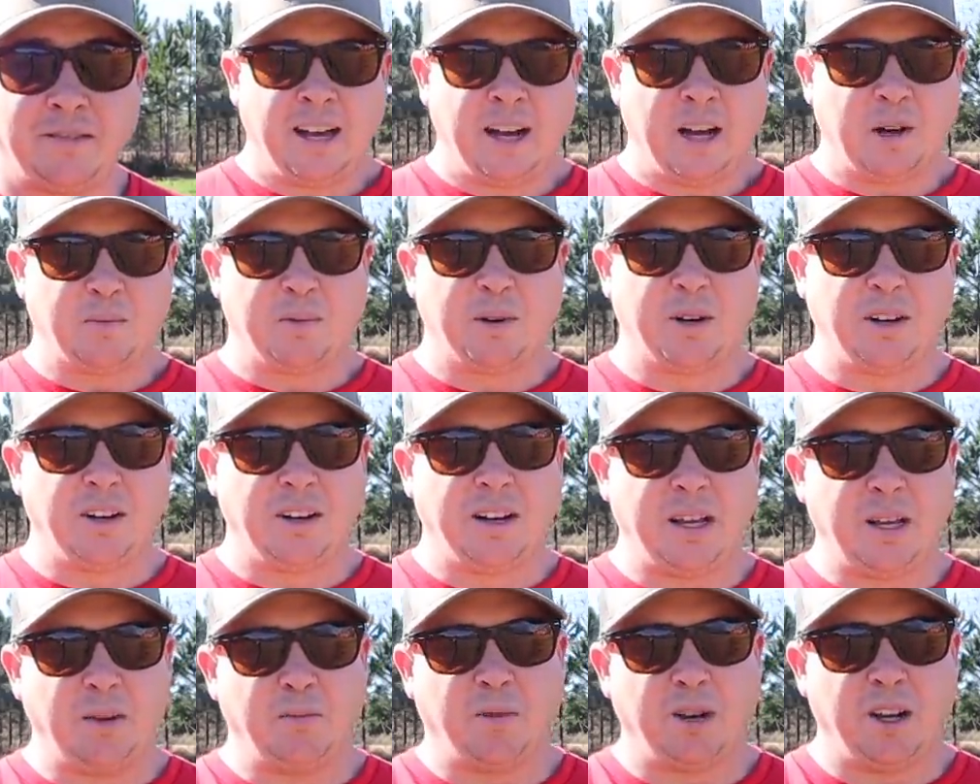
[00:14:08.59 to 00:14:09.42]
I'll put a
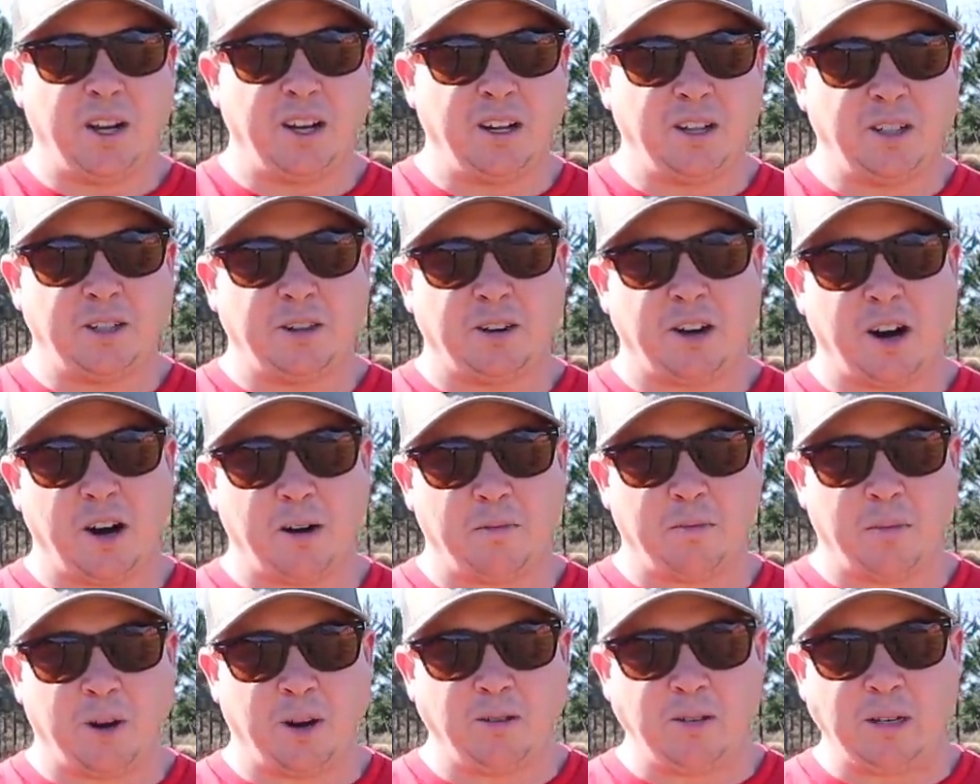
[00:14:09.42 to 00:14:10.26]
link below to our
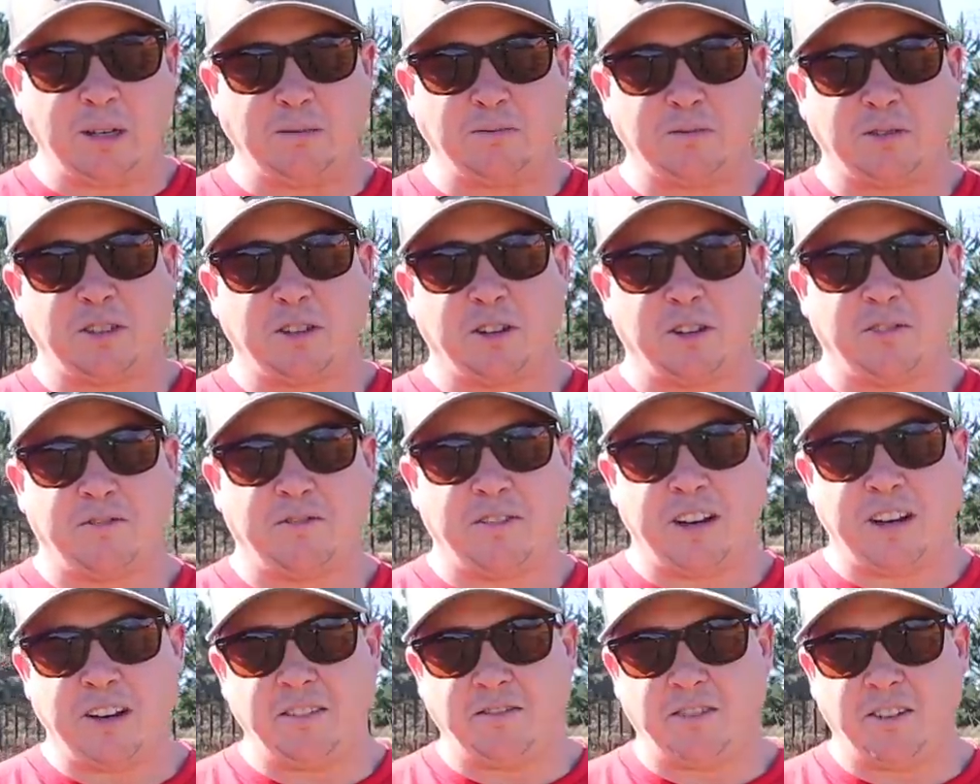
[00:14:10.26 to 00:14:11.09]
ammonium
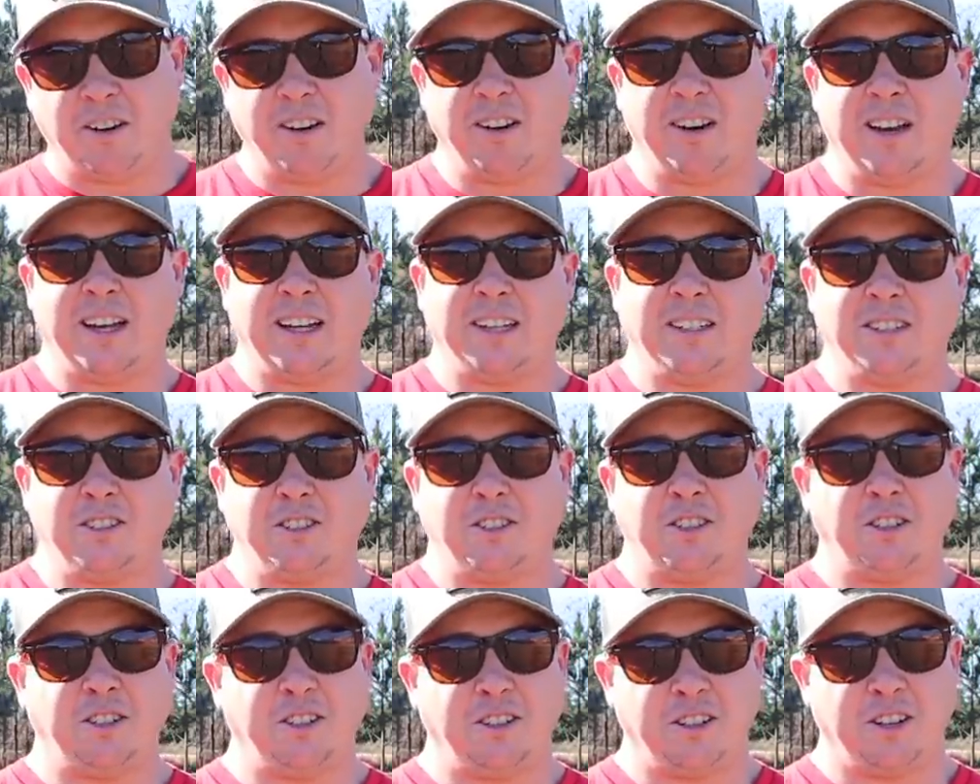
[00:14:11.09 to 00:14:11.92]
sulfate fertilizer
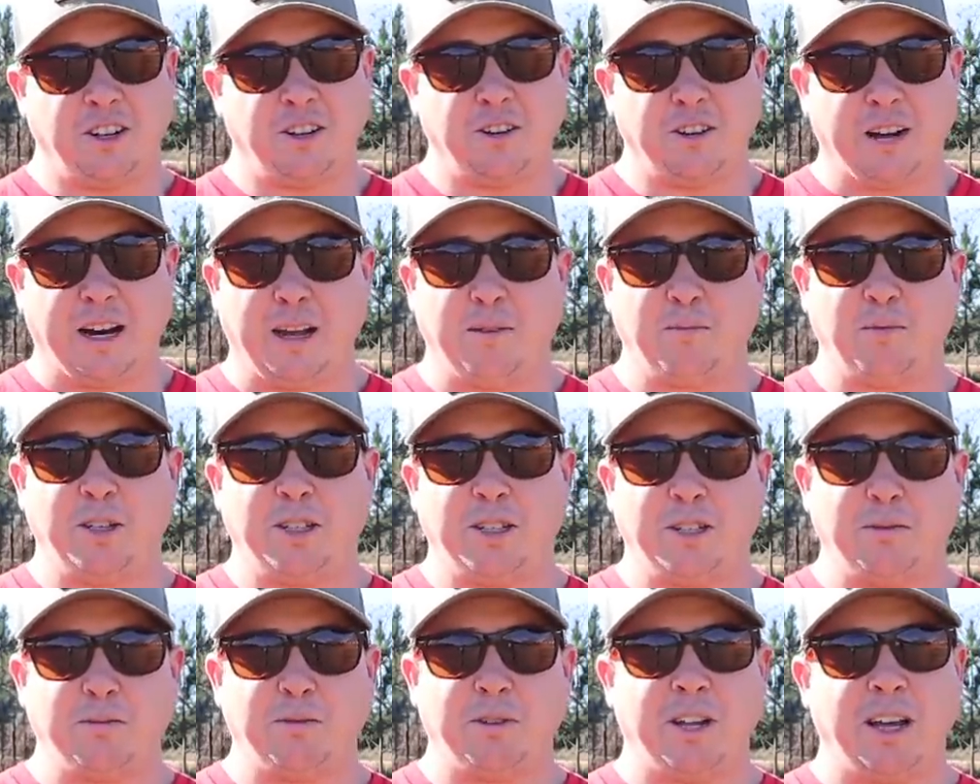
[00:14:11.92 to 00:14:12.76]
so you can go grab you
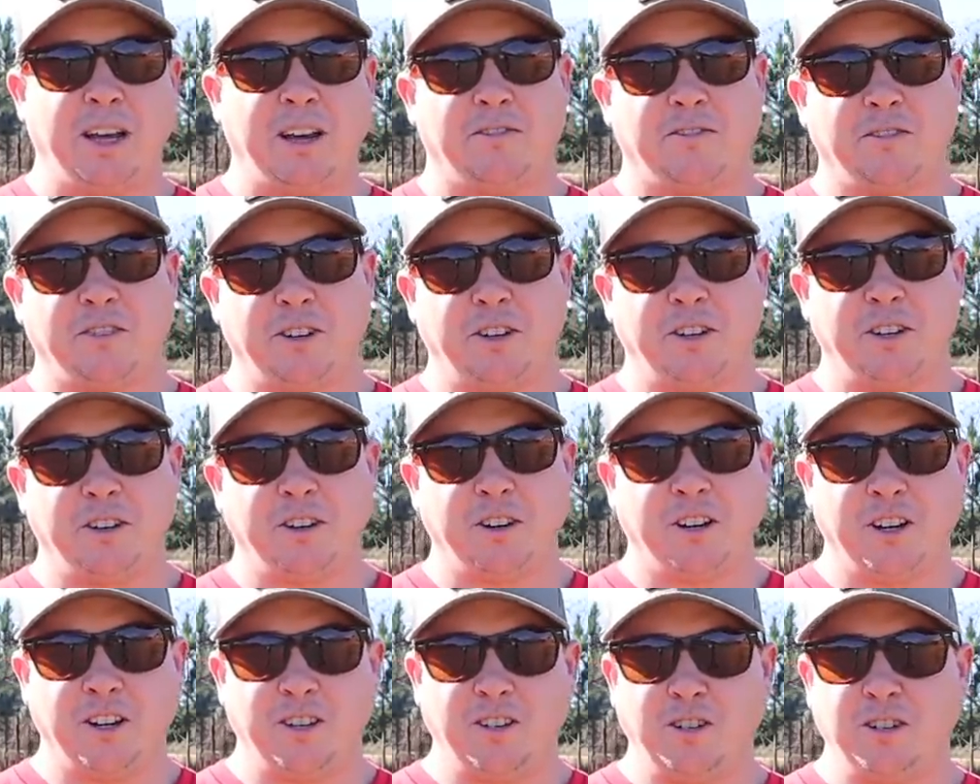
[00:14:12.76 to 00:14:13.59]
some of that for
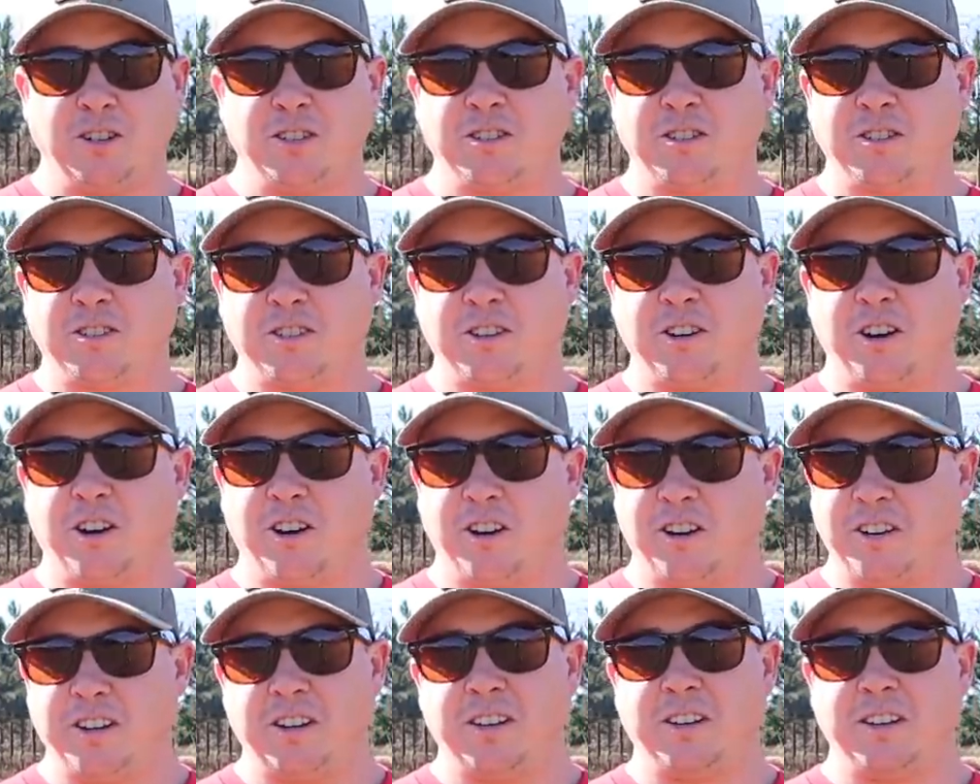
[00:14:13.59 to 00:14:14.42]
your onions,
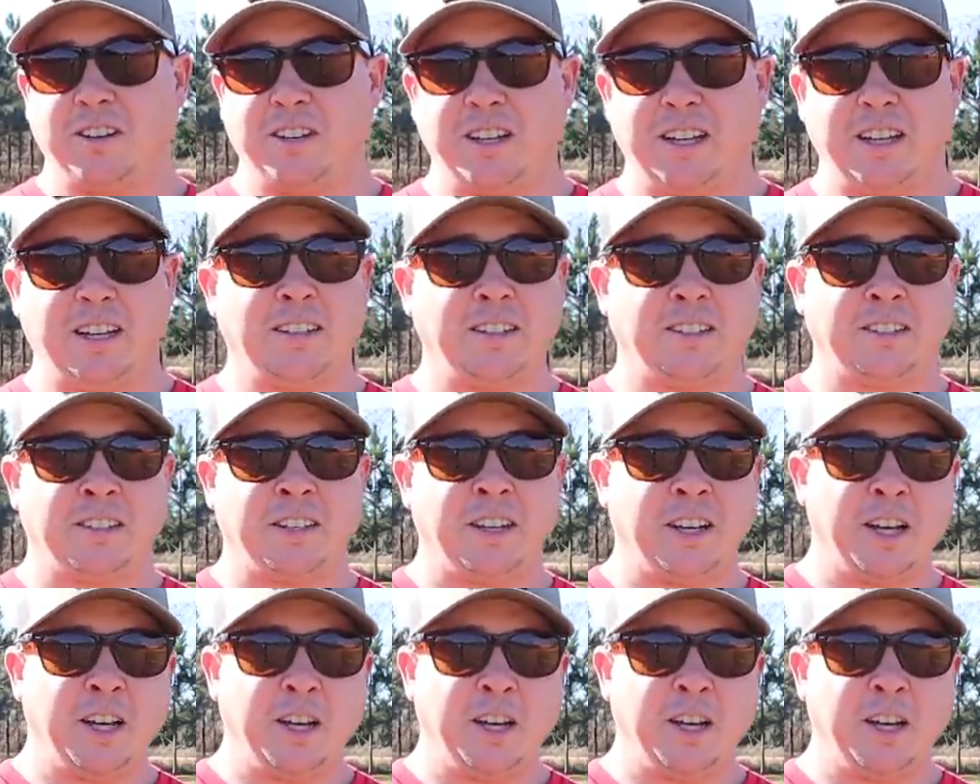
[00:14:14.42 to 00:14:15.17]
garlic, leeks,